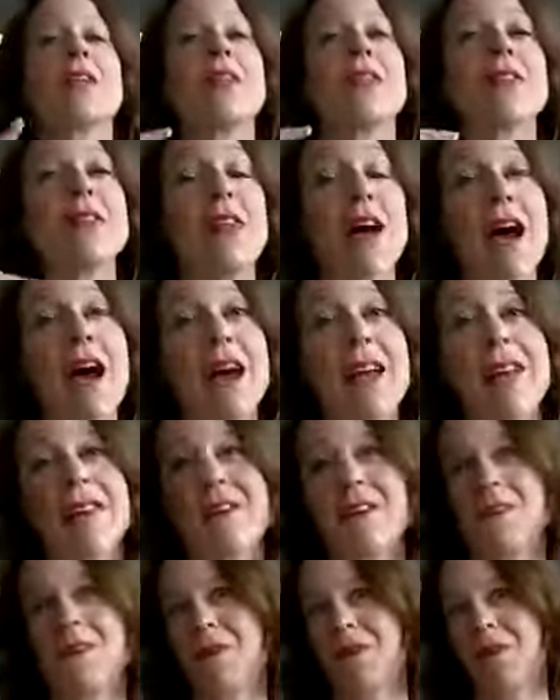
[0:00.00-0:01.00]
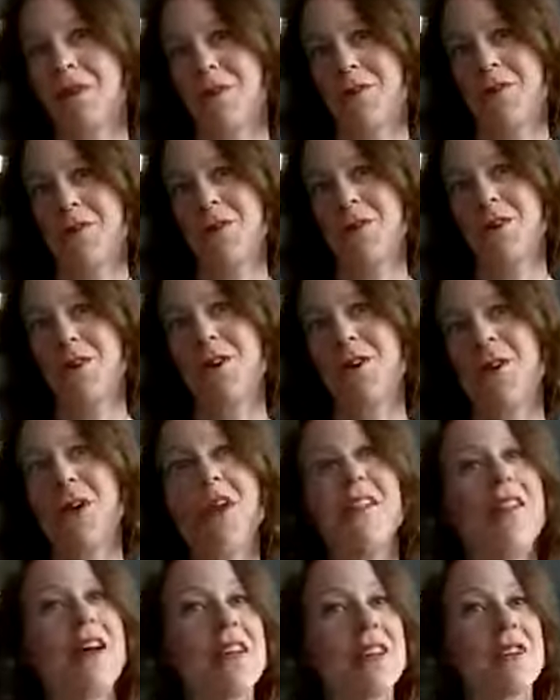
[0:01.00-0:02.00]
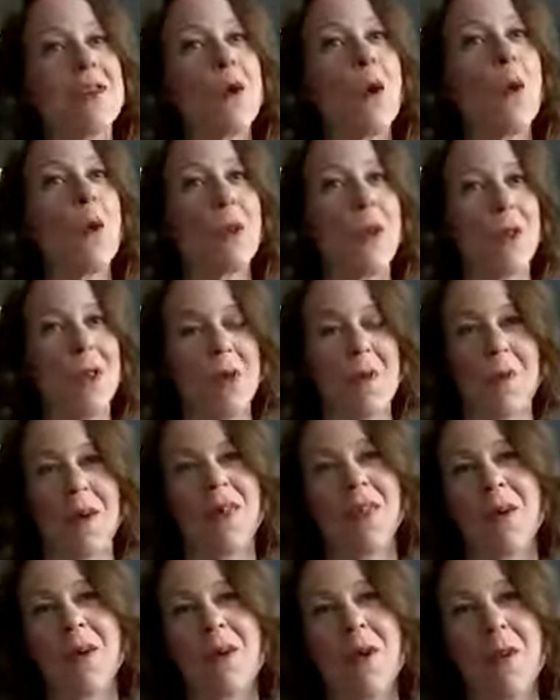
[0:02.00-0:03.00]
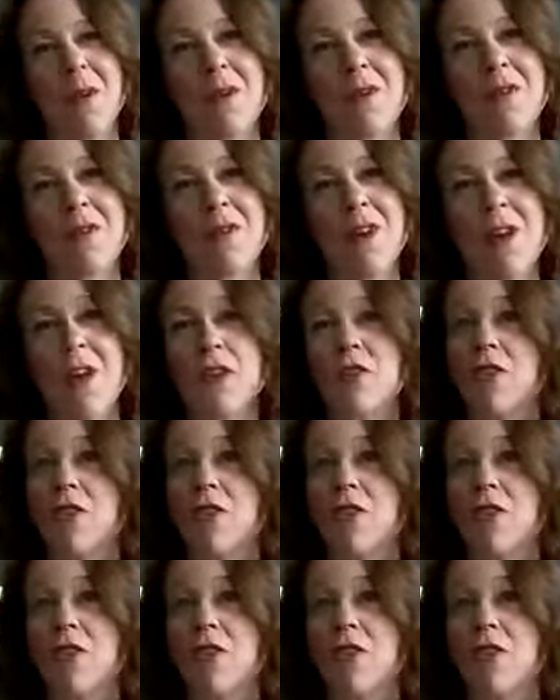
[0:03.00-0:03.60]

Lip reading: that is the pillow for you, and that's the only one that will work for you.